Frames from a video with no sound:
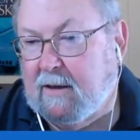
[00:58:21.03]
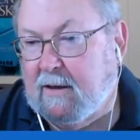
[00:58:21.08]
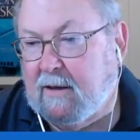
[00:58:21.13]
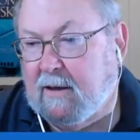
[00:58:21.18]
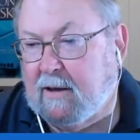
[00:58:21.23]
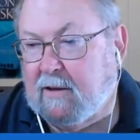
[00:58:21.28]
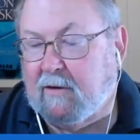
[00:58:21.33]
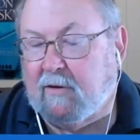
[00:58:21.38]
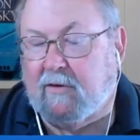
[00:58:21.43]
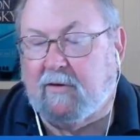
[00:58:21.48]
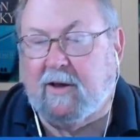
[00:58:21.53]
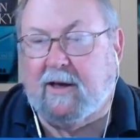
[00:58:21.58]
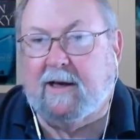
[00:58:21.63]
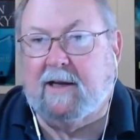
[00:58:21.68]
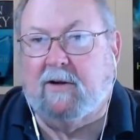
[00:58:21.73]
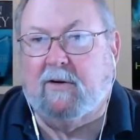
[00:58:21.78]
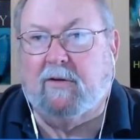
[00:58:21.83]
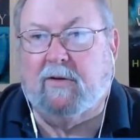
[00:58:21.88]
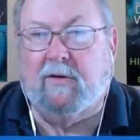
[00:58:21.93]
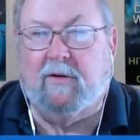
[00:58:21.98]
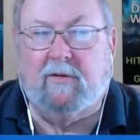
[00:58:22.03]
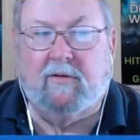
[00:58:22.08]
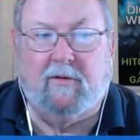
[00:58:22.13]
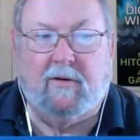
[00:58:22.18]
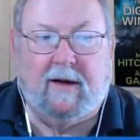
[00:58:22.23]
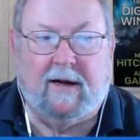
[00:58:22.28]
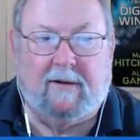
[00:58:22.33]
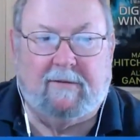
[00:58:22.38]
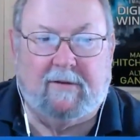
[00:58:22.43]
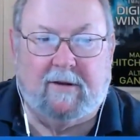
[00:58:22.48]
in your second or third
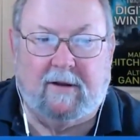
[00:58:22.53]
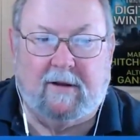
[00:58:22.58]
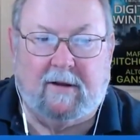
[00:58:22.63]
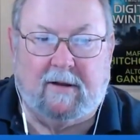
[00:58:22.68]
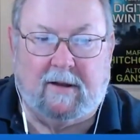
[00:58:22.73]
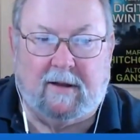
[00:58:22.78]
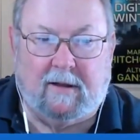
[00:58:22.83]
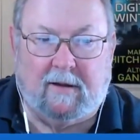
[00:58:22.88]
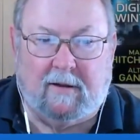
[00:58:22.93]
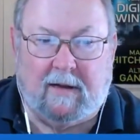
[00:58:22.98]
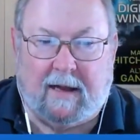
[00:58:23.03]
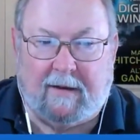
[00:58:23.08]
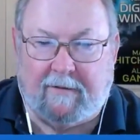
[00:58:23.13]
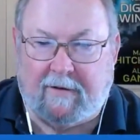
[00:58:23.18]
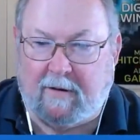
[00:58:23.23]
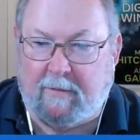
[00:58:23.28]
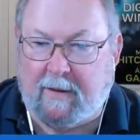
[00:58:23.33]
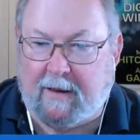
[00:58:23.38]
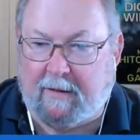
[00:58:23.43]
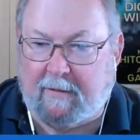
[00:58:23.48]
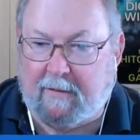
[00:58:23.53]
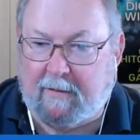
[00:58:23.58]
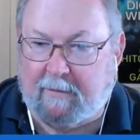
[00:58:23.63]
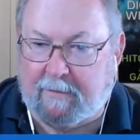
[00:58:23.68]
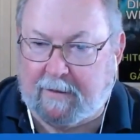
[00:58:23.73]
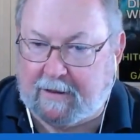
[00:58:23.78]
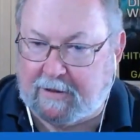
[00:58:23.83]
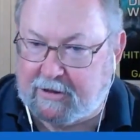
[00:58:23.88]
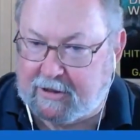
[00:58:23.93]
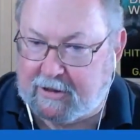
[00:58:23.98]
draft and, and having to make
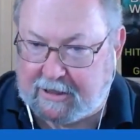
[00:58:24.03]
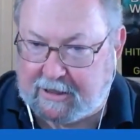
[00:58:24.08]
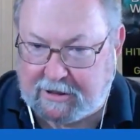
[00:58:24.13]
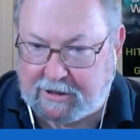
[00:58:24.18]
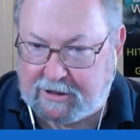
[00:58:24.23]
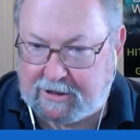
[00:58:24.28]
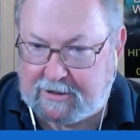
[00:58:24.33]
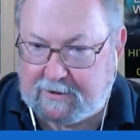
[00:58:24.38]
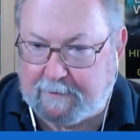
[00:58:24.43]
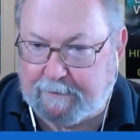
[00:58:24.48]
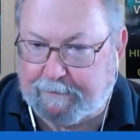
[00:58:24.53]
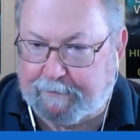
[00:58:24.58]
big changes